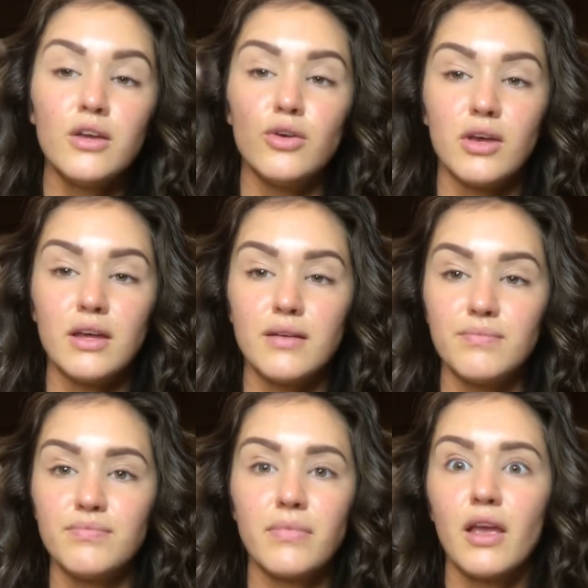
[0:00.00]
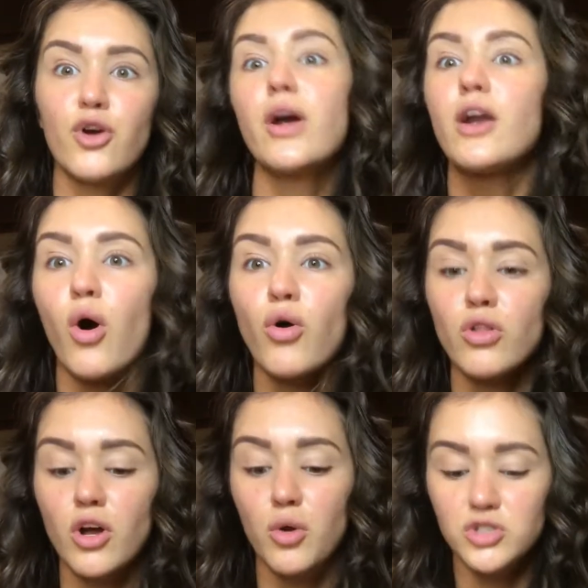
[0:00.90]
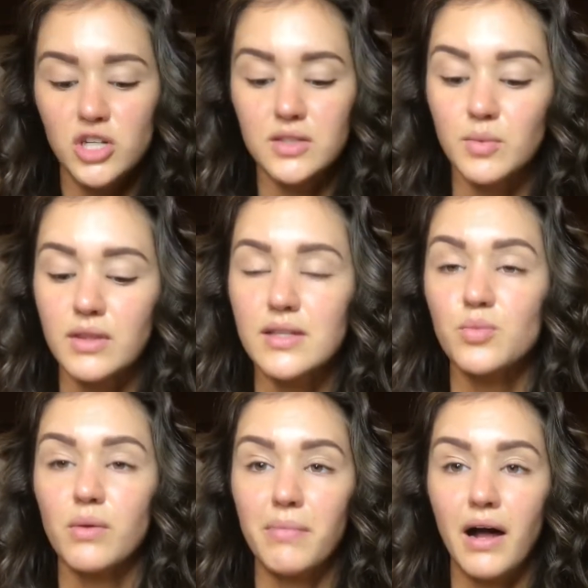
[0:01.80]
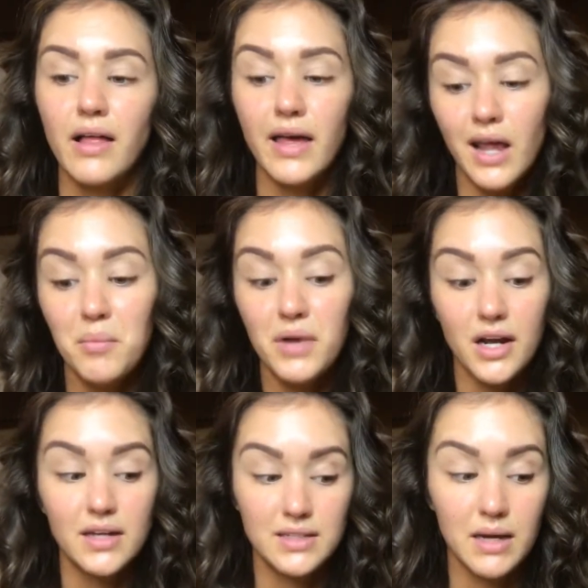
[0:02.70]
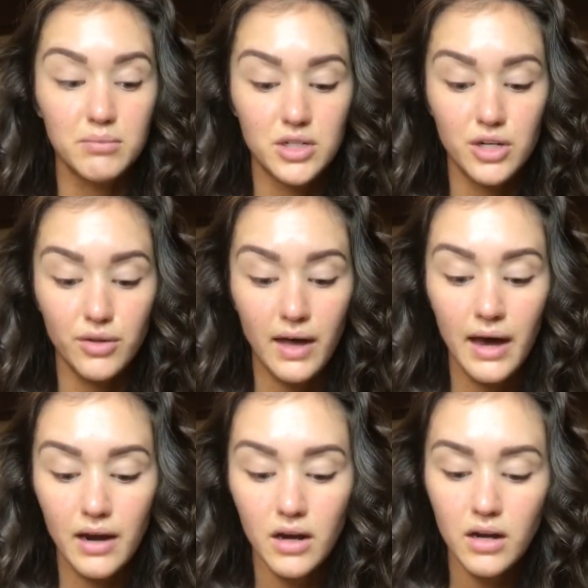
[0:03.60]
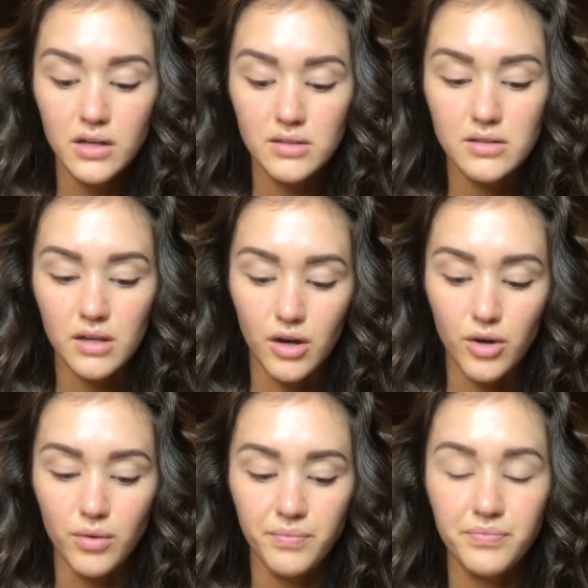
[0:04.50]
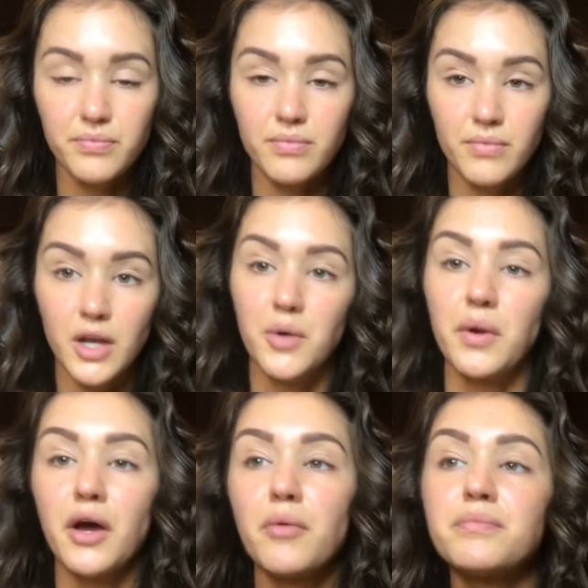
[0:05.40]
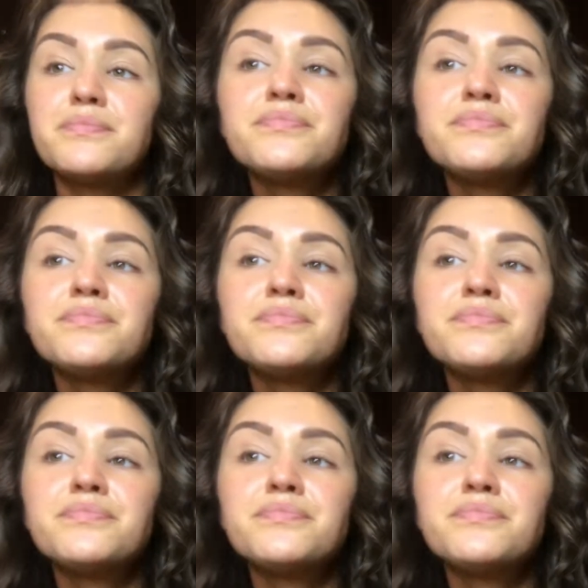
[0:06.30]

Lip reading: you can create a whole look just with this one palette. And I'm gonna attempt to do that, so here we go.